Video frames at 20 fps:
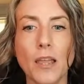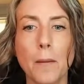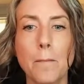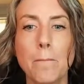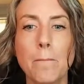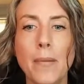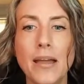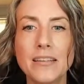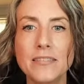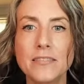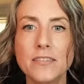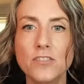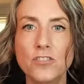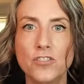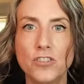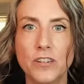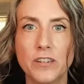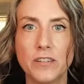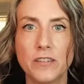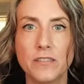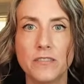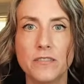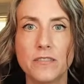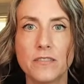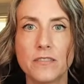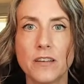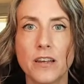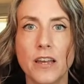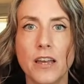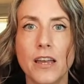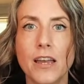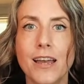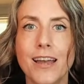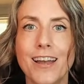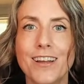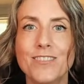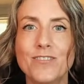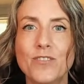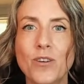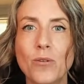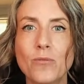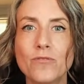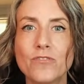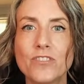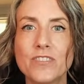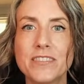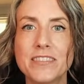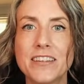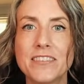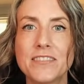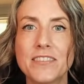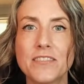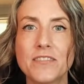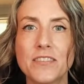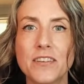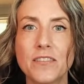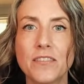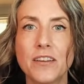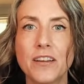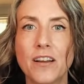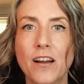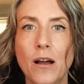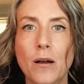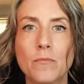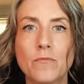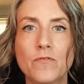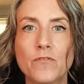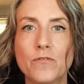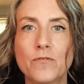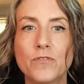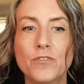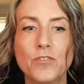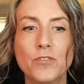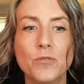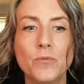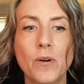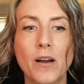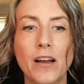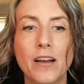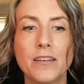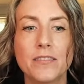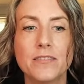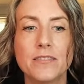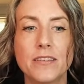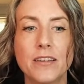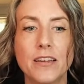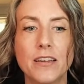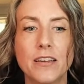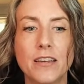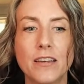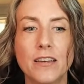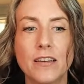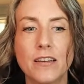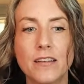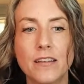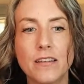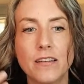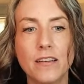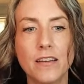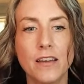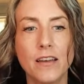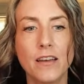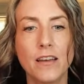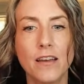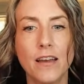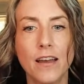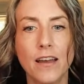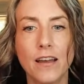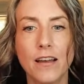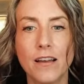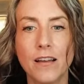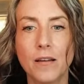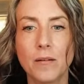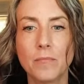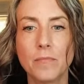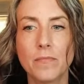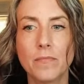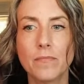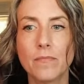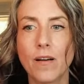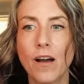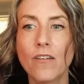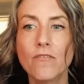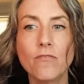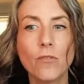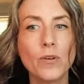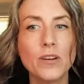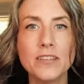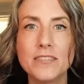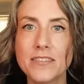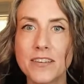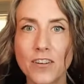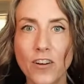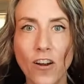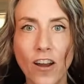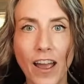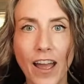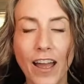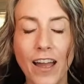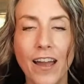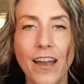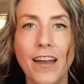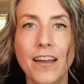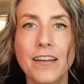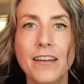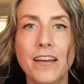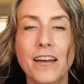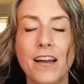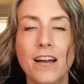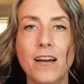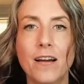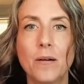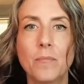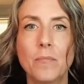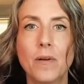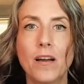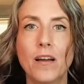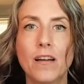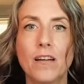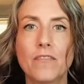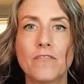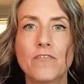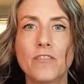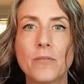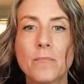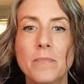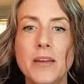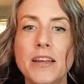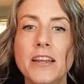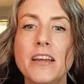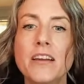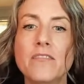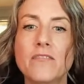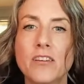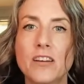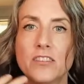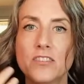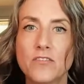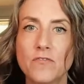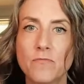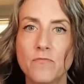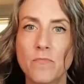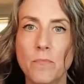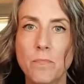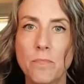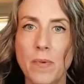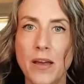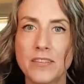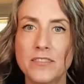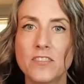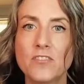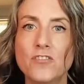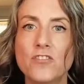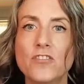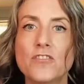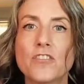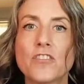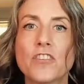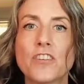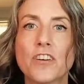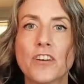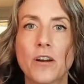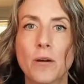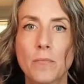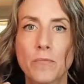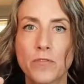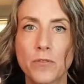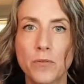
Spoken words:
messages don't just necessarily come to us in a voice in our head. For many of us, messages are going to come